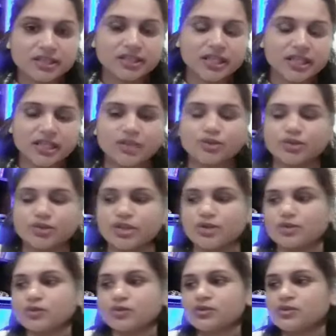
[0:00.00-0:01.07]
daily routine
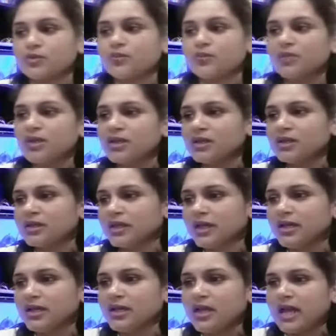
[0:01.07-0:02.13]
also, right?